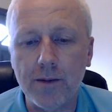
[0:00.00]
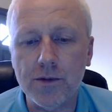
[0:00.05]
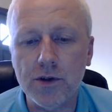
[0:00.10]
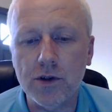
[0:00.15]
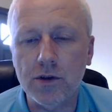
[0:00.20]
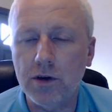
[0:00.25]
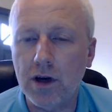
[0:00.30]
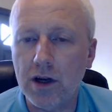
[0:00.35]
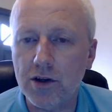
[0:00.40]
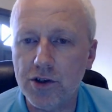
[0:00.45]

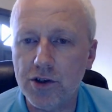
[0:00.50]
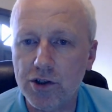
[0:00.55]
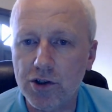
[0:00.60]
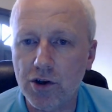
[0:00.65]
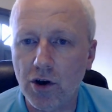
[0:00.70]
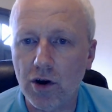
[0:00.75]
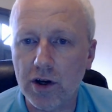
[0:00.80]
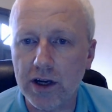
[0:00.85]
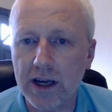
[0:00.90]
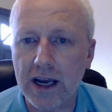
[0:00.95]
or else you
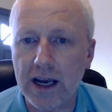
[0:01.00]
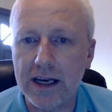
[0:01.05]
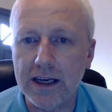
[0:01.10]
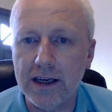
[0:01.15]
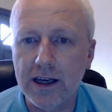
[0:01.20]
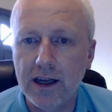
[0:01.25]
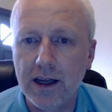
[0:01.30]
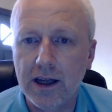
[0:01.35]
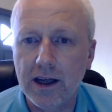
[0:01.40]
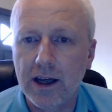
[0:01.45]
start getting
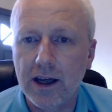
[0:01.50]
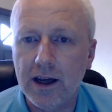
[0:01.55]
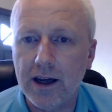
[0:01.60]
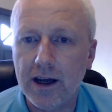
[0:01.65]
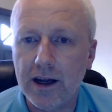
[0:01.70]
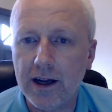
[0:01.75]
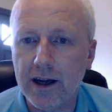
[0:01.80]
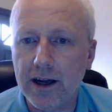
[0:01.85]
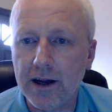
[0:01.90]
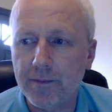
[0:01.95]

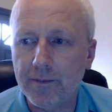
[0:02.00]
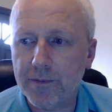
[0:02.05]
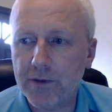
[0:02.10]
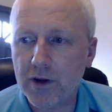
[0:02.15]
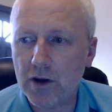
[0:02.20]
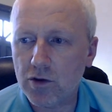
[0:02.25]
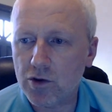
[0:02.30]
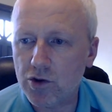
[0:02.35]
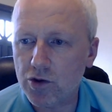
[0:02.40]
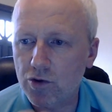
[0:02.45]

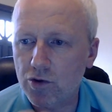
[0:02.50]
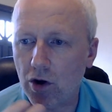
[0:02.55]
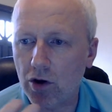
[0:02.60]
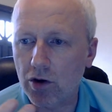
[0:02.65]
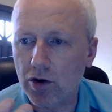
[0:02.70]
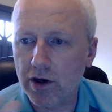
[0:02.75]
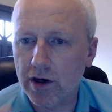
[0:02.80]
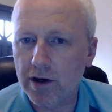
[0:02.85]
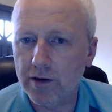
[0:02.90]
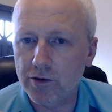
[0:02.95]

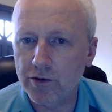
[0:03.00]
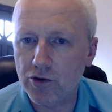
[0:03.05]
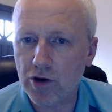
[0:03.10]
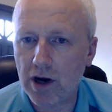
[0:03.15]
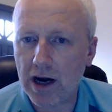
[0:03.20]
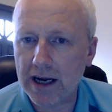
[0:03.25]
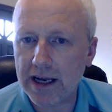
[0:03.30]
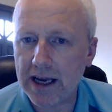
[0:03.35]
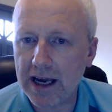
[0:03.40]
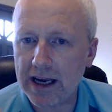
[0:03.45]
strong
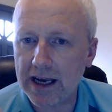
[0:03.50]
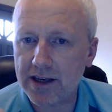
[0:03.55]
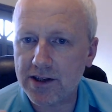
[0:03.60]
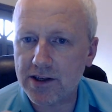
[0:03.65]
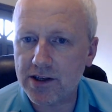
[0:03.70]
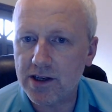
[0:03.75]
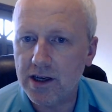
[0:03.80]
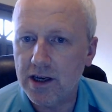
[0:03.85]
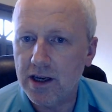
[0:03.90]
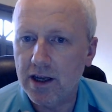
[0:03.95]
dry
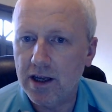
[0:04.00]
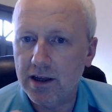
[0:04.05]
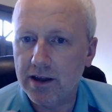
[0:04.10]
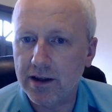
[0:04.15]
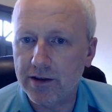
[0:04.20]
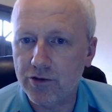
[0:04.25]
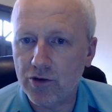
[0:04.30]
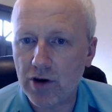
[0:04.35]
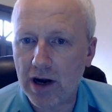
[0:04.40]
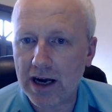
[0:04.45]
hits.
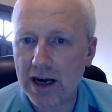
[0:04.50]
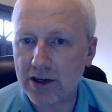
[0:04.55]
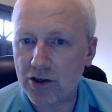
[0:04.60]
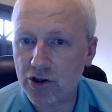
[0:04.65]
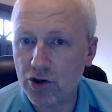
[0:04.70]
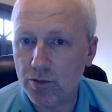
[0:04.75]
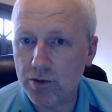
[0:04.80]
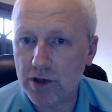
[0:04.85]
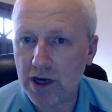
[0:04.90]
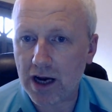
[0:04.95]
Dry,
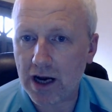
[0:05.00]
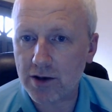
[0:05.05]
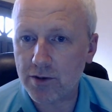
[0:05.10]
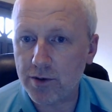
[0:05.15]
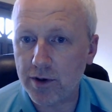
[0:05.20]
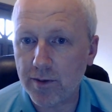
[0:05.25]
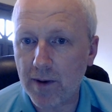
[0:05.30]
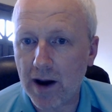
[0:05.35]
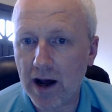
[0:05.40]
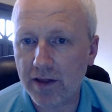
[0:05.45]
sometimes
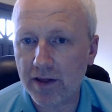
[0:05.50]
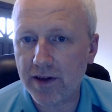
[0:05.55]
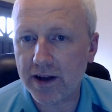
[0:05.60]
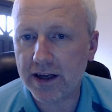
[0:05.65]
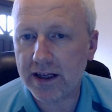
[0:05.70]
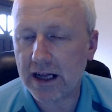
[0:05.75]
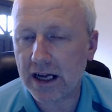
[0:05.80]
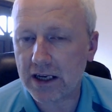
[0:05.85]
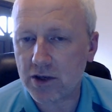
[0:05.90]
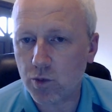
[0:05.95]
you might think
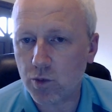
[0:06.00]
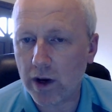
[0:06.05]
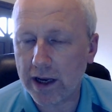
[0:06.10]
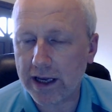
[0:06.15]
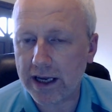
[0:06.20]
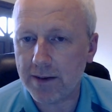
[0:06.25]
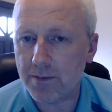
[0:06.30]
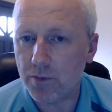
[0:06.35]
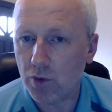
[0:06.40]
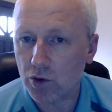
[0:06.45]
that's
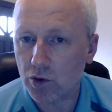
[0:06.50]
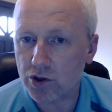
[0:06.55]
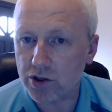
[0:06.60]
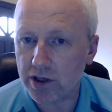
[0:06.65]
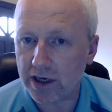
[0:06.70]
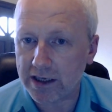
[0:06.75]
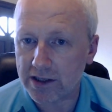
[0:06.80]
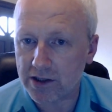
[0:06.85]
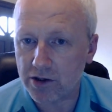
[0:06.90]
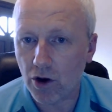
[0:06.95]
wicking, but
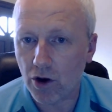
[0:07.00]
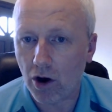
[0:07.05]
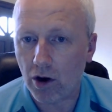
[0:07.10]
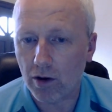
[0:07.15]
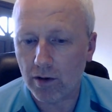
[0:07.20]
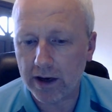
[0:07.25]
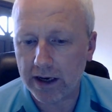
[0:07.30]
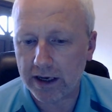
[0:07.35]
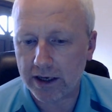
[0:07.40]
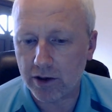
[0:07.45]
it's not.
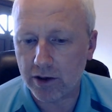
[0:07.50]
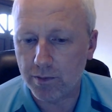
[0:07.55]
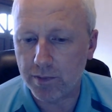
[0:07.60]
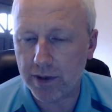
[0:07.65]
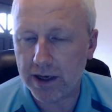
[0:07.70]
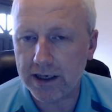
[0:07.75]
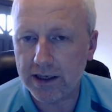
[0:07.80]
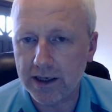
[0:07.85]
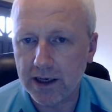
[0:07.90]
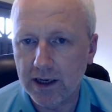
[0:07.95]
It could
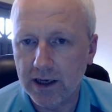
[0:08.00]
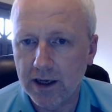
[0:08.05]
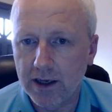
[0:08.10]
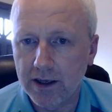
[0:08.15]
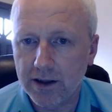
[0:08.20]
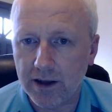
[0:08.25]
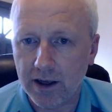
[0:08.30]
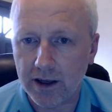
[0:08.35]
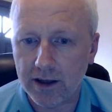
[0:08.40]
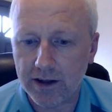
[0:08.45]
be
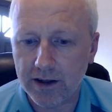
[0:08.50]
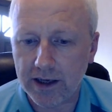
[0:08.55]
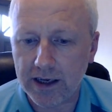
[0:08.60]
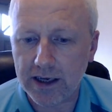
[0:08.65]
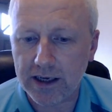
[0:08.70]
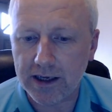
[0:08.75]
that the